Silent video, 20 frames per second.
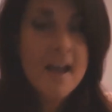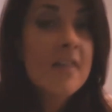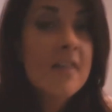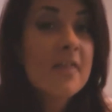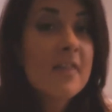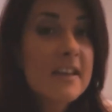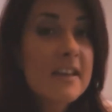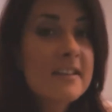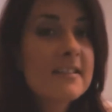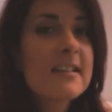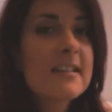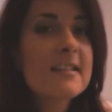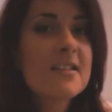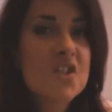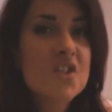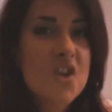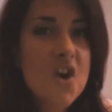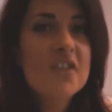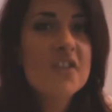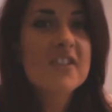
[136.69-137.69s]
This is
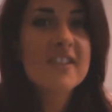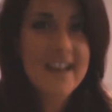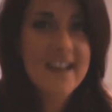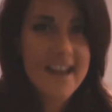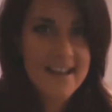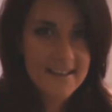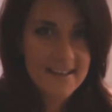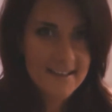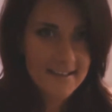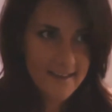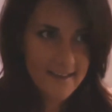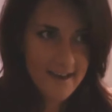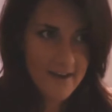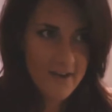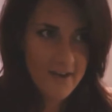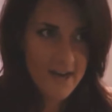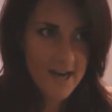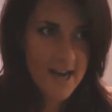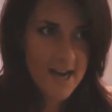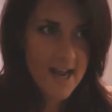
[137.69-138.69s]
not
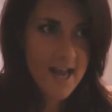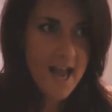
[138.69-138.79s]
necessary.